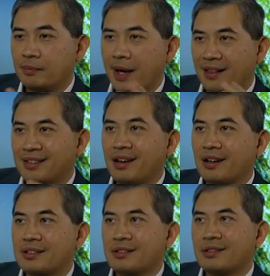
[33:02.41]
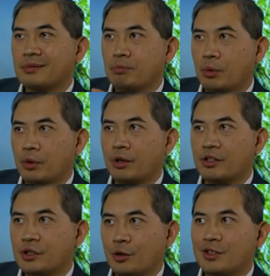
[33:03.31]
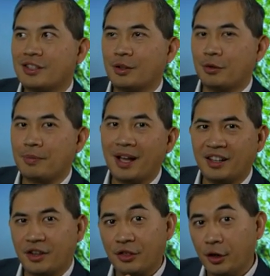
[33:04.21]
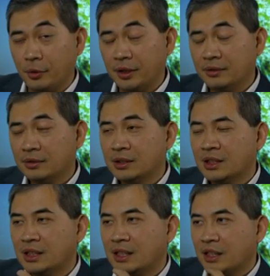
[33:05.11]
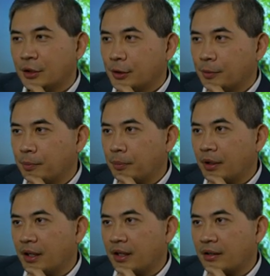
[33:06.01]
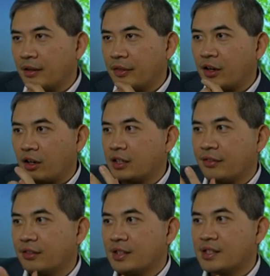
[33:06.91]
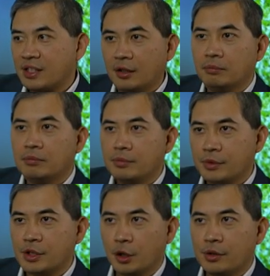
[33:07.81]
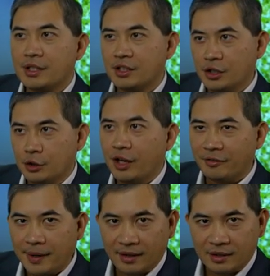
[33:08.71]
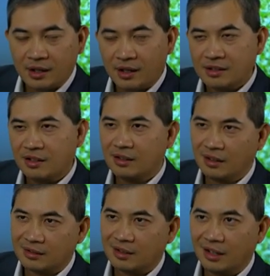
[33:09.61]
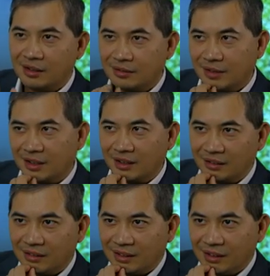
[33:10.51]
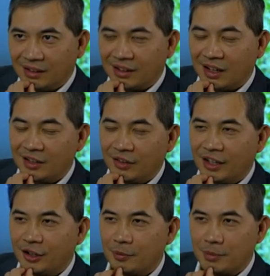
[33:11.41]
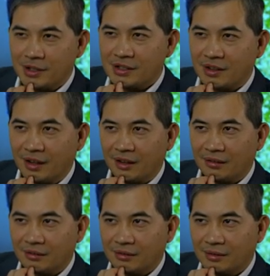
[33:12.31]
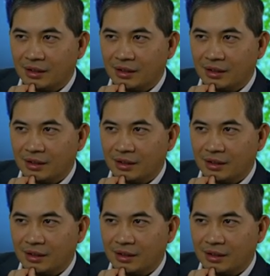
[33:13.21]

Palytoxin is more associated with palythoa but there are definitely some zoas that do have palytoxin. It's kind of a kind of a hit or miss thing.